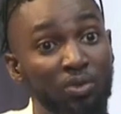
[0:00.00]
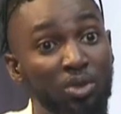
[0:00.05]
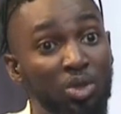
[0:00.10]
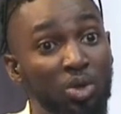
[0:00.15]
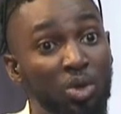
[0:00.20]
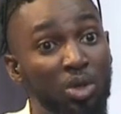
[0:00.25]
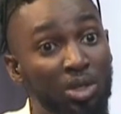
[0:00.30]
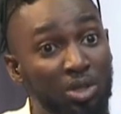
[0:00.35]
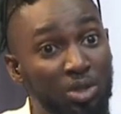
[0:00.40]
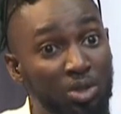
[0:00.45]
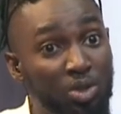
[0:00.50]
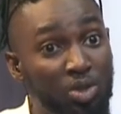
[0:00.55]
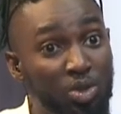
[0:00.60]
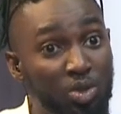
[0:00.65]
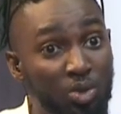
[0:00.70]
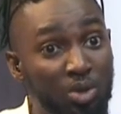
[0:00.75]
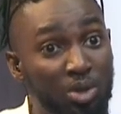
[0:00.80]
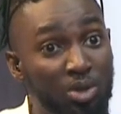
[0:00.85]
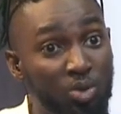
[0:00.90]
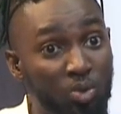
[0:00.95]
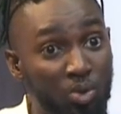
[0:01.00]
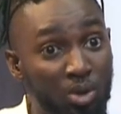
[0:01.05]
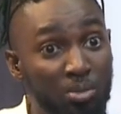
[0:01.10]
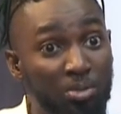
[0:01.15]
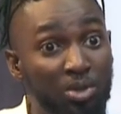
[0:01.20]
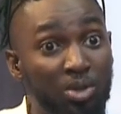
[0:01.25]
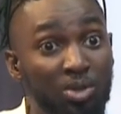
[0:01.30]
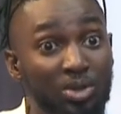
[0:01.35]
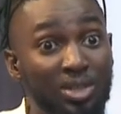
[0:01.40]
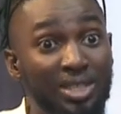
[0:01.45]
video industry as well
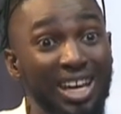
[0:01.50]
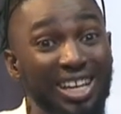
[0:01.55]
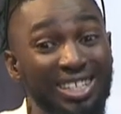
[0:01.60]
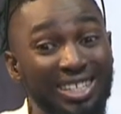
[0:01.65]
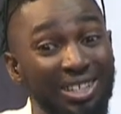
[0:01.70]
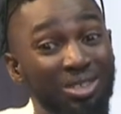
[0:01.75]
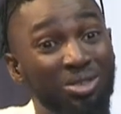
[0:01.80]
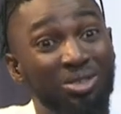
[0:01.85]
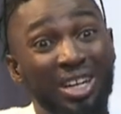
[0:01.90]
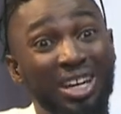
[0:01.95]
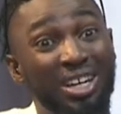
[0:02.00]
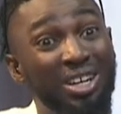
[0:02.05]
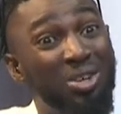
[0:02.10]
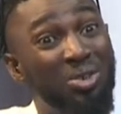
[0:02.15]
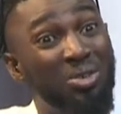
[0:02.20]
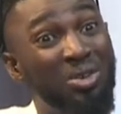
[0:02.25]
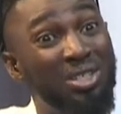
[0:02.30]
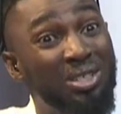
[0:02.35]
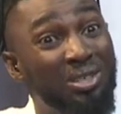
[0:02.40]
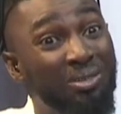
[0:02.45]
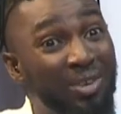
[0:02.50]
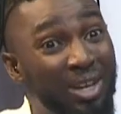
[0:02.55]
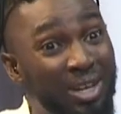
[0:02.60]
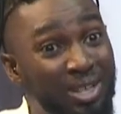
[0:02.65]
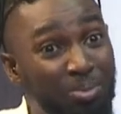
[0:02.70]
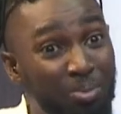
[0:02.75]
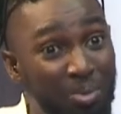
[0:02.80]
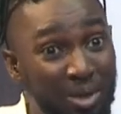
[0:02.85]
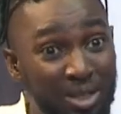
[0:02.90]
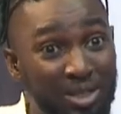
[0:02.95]
because that's another creative
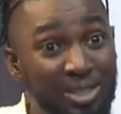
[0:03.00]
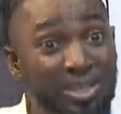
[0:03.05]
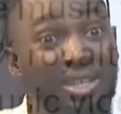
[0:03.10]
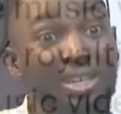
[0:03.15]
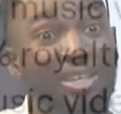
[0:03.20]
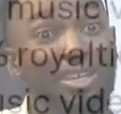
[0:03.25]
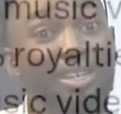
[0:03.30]
aspect,